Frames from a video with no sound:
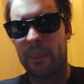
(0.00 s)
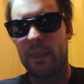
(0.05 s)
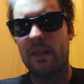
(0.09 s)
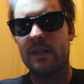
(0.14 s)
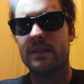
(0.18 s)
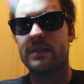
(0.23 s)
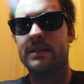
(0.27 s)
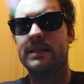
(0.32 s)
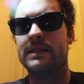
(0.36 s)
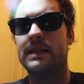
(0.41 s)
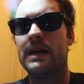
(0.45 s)

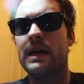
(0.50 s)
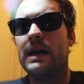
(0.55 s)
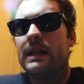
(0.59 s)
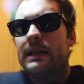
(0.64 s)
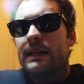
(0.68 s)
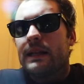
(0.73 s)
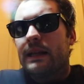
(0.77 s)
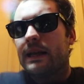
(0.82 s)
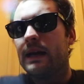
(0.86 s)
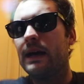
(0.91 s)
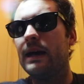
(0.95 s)
It's
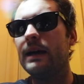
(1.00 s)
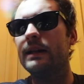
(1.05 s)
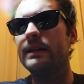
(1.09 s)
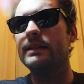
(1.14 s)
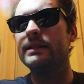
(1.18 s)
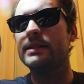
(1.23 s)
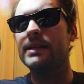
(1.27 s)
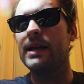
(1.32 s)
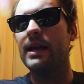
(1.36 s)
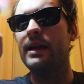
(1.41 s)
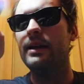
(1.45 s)
not gone
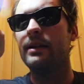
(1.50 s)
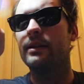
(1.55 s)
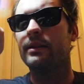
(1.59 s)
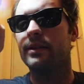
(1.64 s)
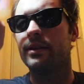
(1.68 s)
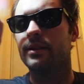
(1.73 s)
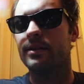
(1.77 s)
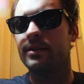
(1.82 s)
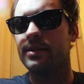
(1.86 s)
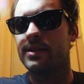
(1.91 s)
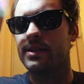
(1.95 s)

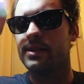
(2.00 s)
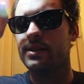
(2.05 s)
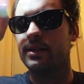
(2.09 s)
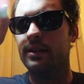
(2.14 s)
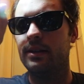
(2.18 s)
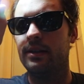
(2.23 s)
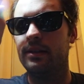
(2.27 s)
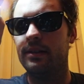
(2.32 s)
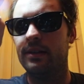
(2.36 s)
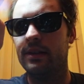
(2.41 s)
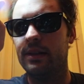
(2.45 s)
entirely. There's
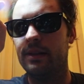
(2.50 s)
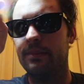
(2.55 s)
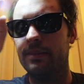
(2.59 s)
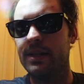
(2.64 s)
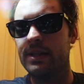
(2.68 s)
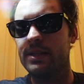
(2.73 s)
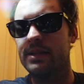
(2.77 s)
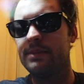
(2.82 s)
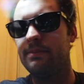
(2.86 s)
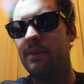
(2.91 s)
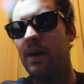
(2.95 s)
still a little
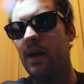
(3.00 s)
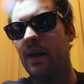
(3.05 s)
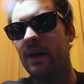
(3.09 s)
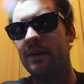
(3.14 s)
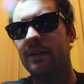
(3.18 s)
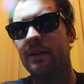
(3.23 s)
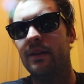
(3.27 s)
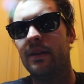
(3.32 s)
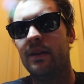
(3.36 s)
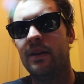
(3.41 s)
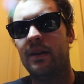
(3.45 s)
bit of
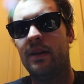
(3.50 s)
spot.